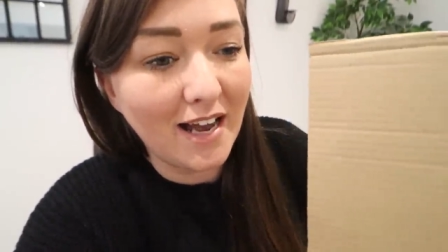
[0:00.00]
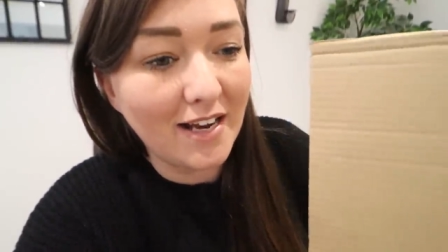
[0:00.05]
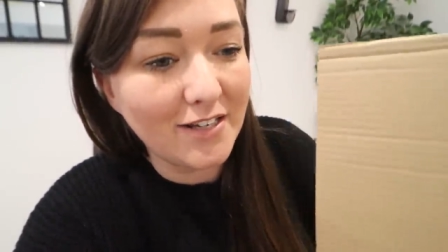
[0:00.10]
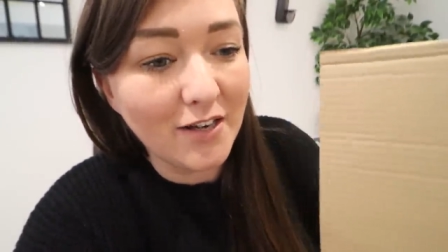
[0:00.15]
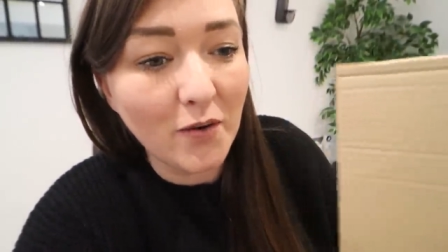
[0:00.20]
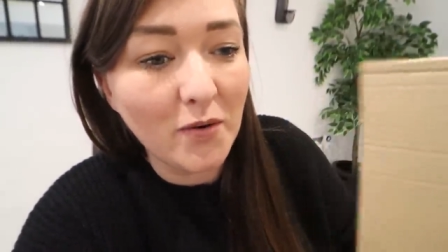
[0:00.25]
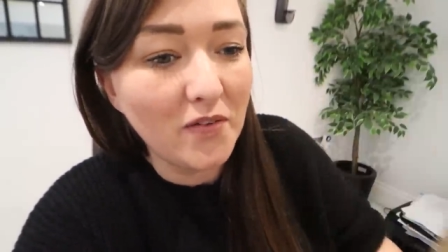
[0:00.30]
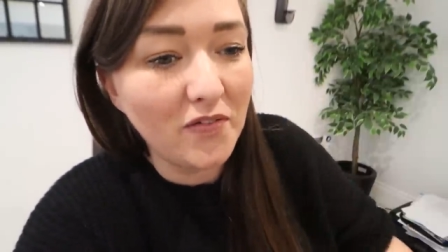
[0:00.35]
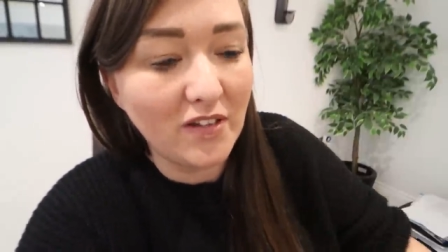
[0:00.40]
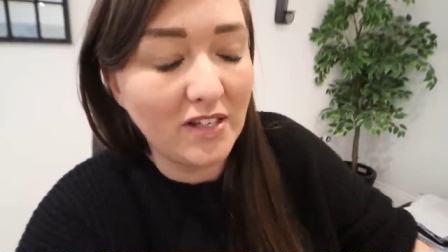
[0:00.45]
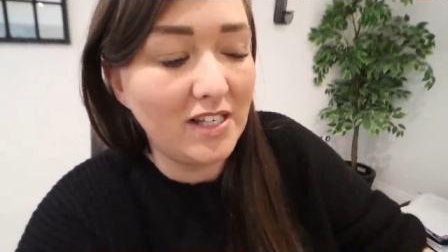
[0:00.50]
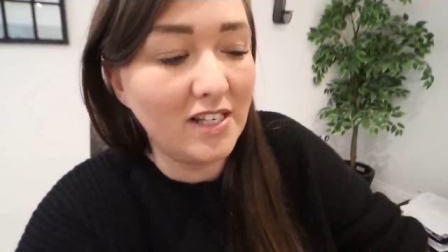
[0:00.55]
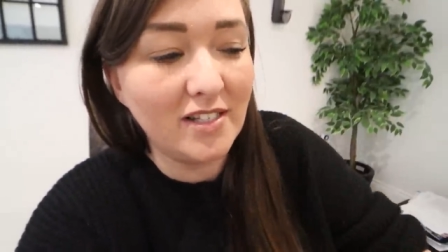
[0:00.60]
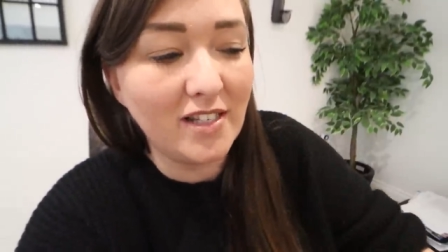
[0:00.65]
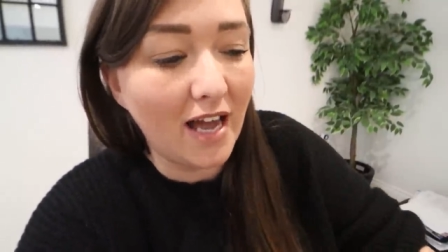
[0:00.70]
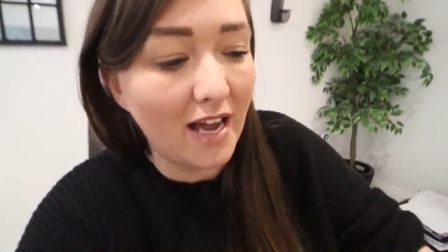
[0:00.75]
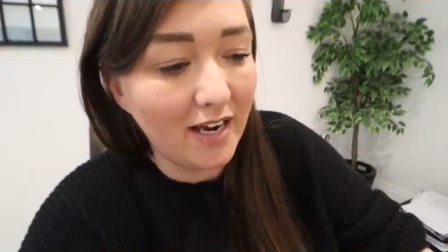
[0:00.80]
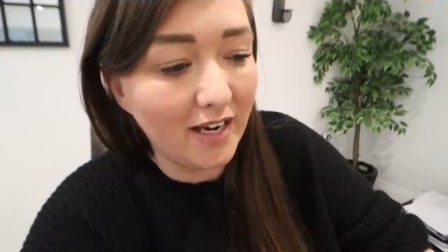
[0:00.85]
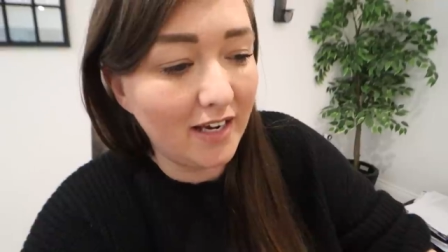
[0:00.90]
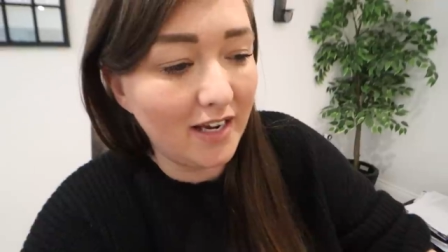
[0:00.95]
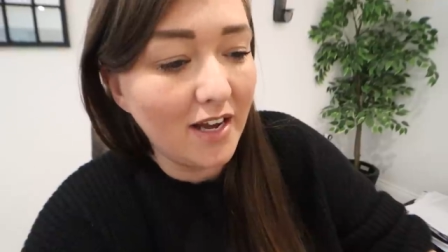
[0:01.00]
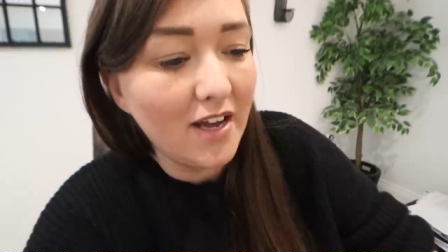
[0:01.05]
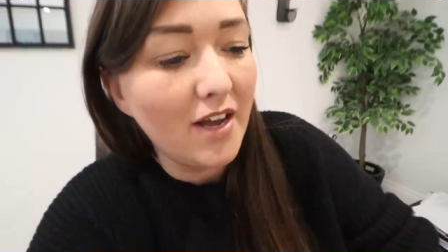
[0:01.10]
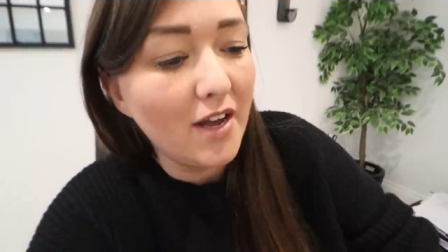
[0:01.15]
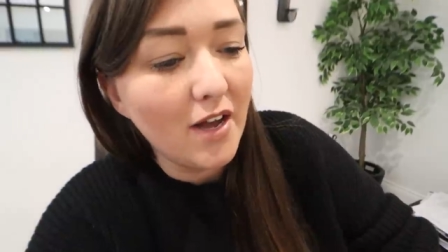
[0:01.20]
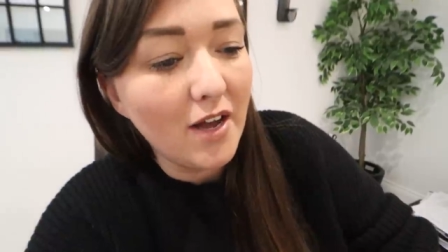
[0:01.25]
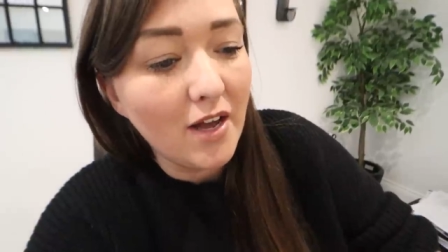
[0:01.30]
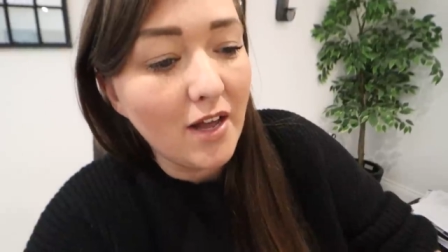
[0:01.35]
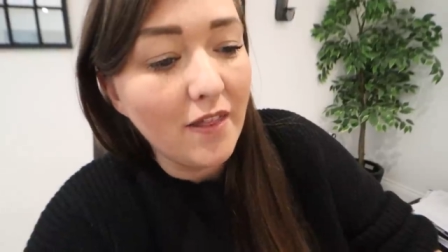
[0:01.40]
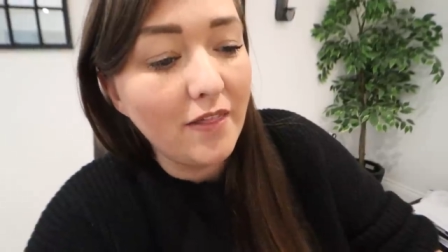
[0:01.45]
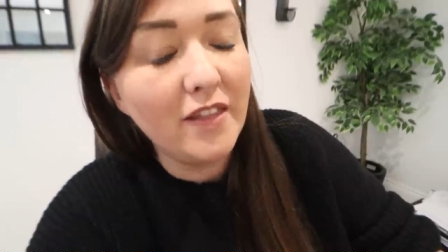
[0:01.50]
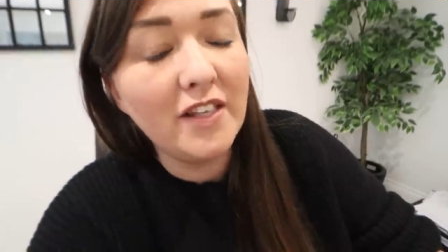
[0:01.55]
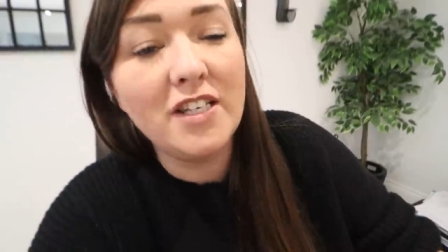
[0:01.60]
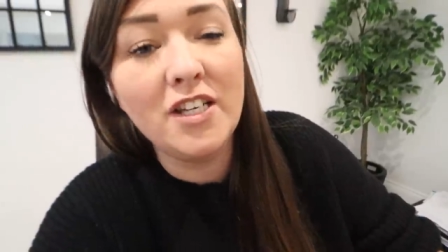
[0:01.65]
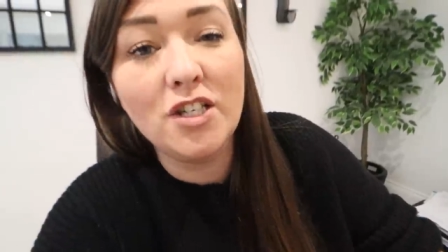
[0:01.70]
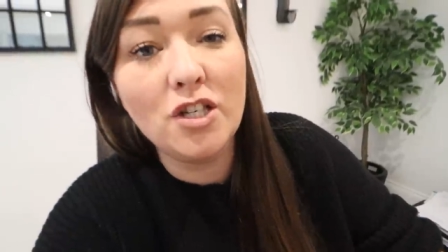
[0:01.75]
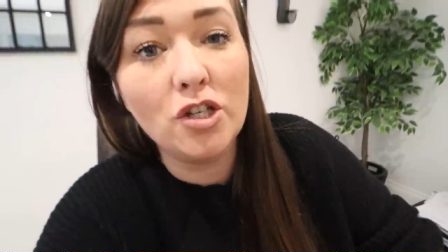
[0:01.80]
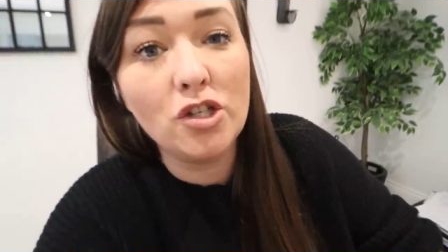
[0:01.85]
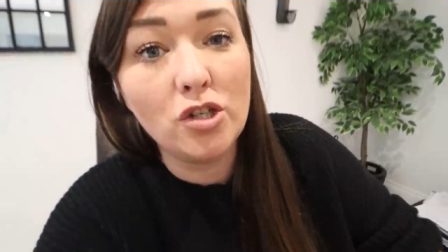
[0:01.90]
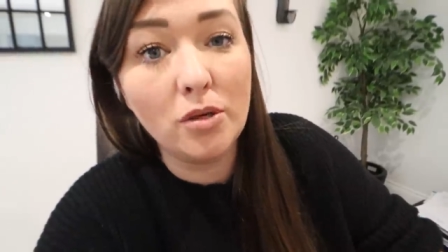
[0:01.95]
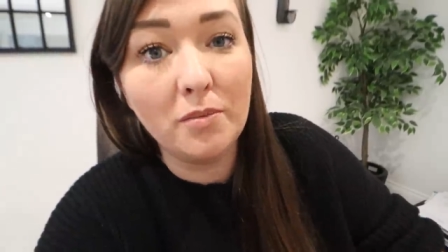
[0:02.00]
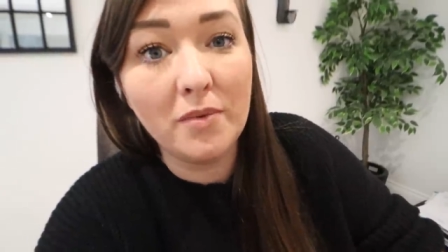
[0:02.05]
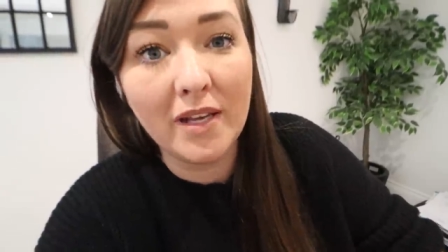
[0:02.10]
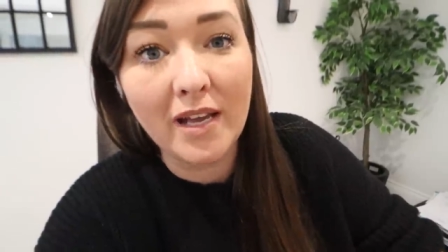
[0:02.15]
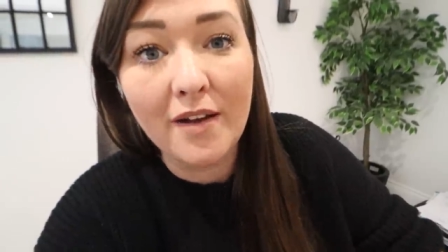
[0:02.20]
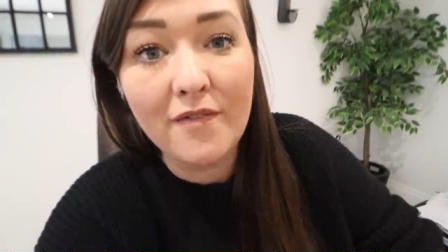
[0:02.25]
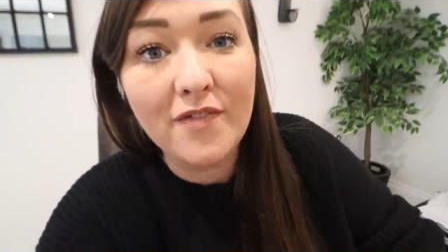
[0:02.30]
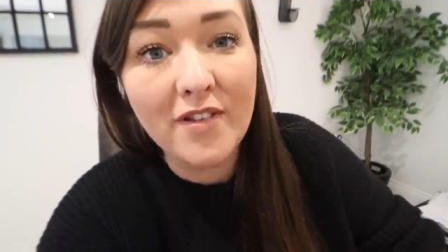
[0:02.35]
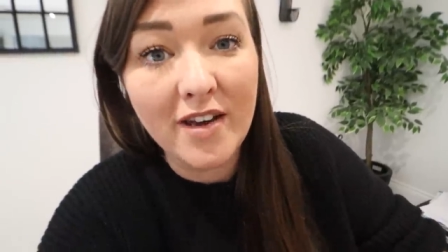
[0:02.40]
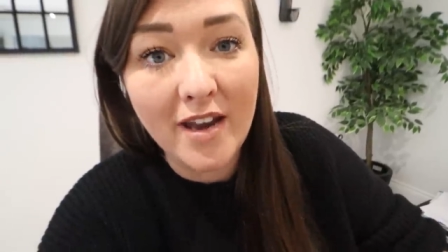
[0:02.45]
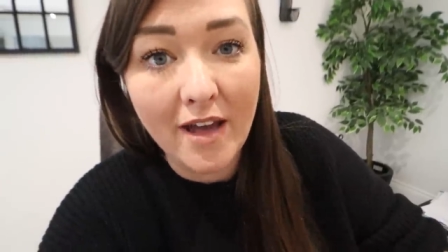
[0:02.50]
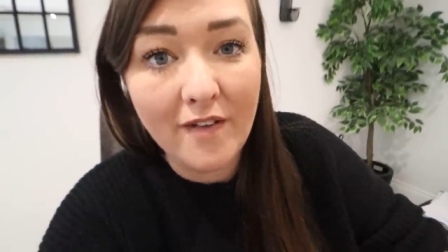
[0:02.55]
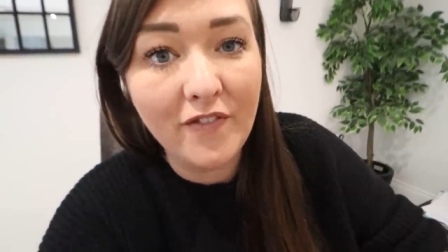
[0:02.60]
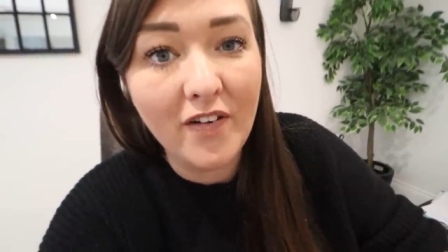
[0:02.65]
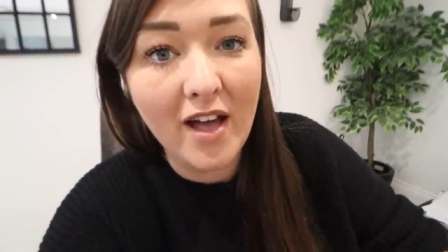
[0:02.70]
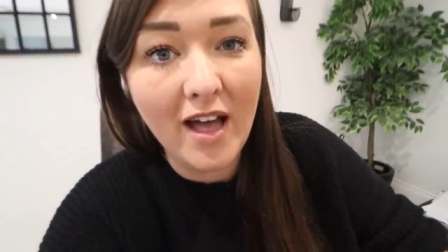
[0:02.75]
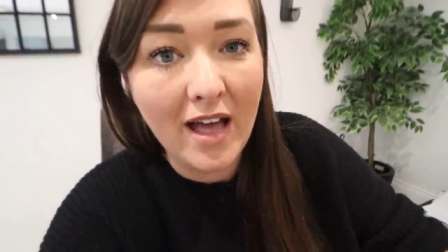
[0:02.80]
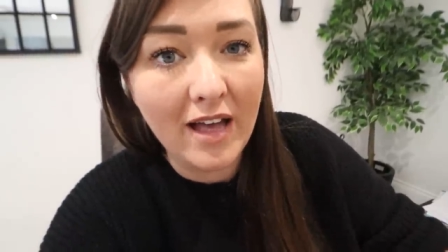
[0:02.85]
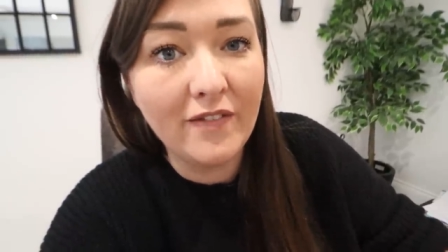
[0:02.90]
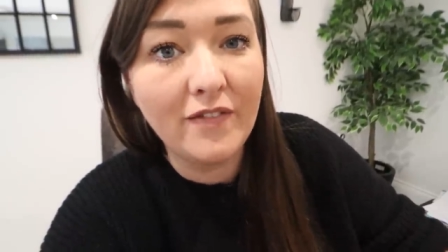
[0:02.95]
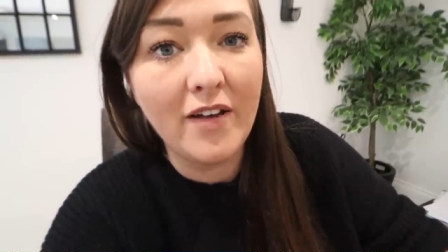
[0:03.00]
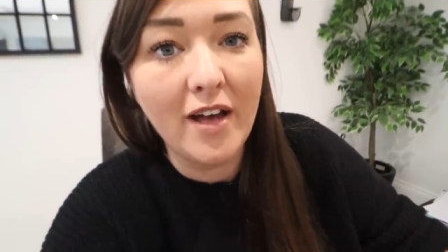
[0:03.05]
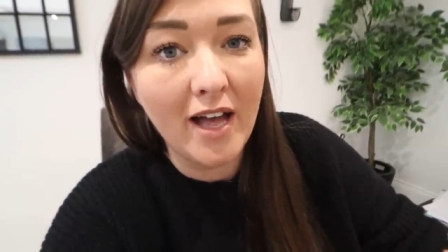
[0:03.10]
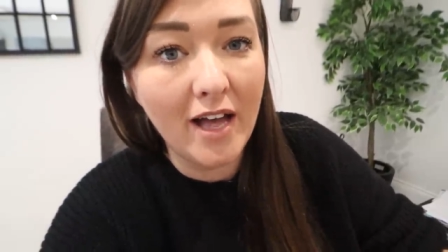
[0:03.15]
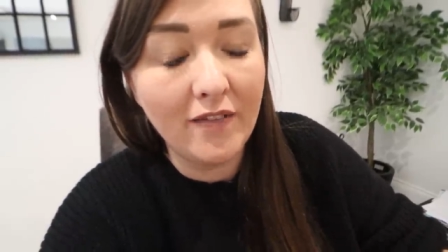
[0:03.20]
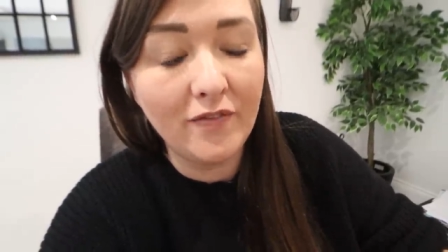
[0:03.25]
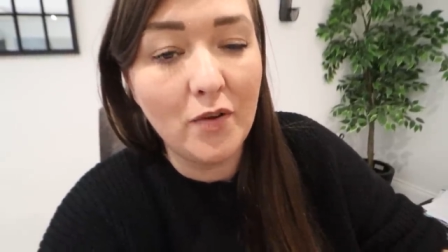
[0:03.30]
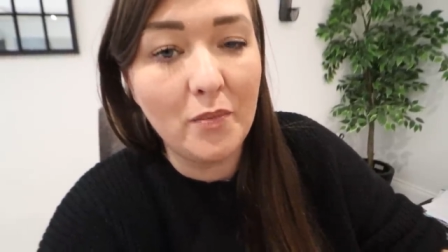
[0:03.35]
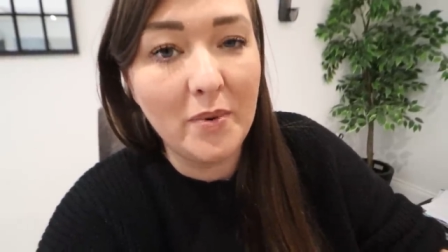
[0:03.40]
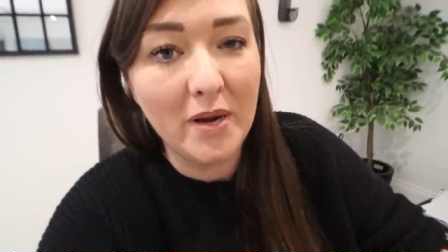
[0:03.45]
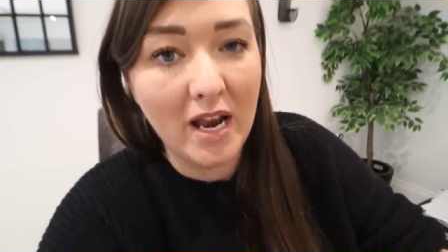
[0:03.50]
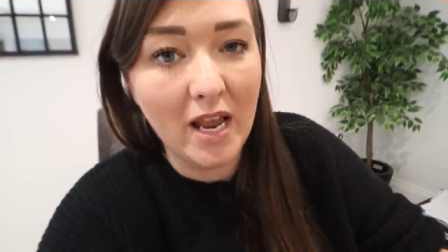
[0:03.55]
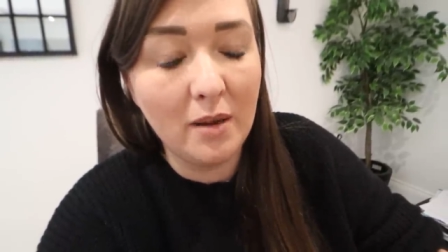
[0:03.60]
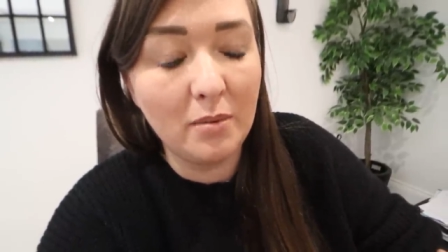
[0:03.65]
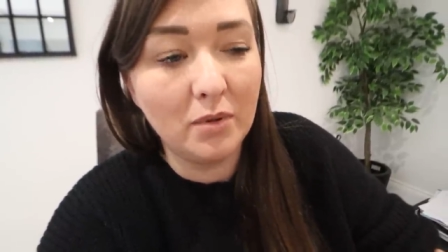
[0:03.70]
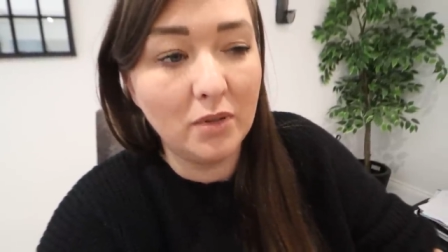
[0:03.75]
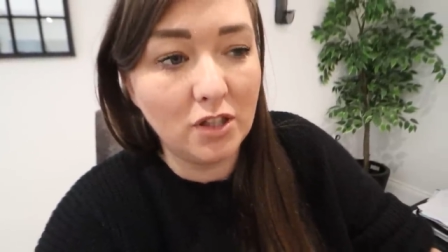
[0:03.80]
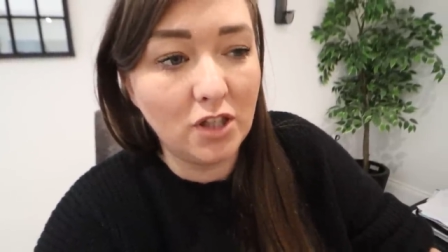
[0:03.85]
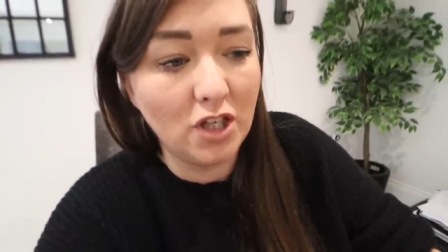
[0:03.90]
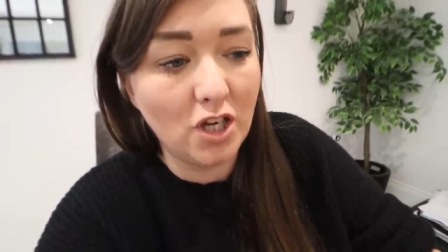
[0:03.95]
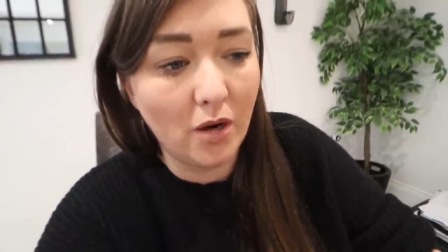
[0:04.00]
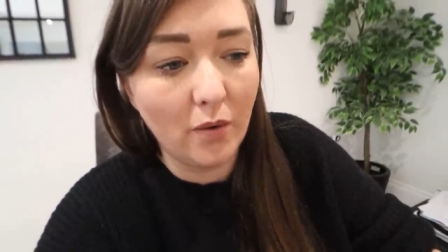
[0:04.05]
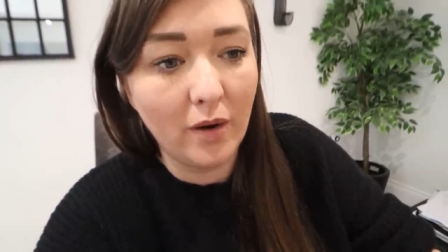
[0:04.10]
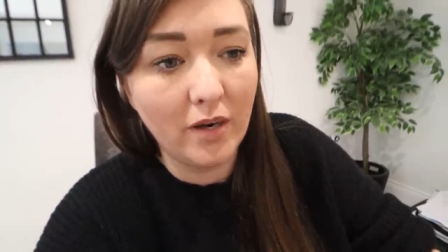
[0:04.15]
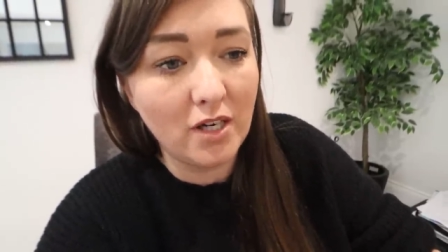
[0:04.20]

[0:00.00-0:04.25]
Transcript: I don't know if this is like, this is just something I've never, ever, ever been able to do.